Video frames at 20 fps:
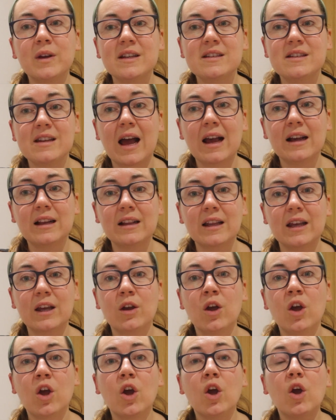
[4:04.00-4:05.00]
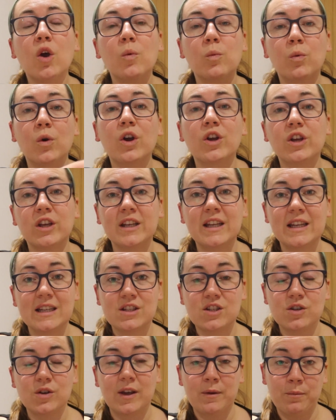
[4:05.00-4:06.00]
exactly where you
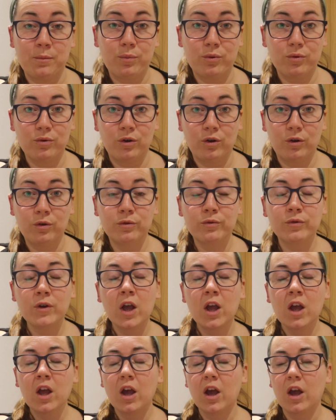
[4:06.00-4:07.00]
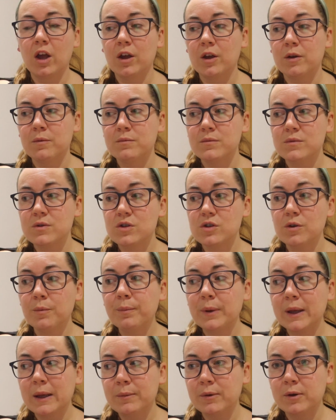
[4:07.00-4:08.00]
need to improve.
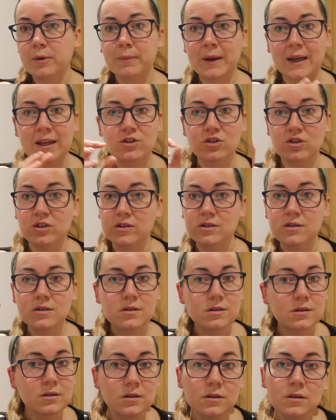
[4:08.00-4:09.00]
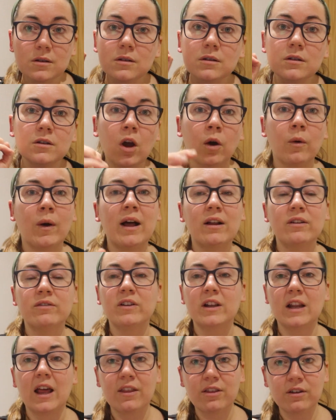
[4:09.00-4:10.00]
Some people may just go hell
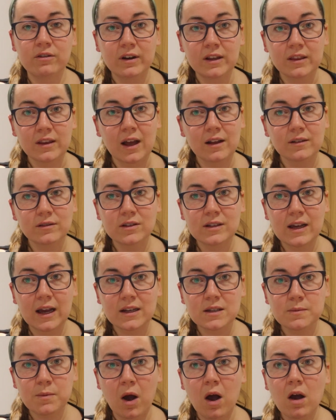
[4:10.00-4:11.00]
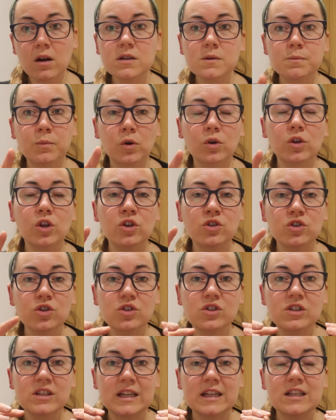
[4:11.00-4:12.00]
for leather in that text box, but you
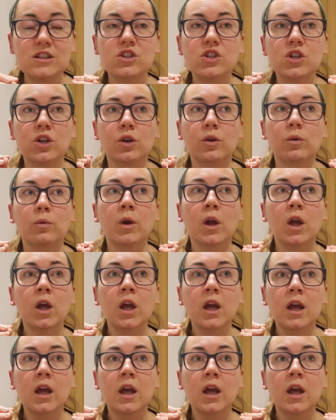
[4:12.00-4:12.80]
just need to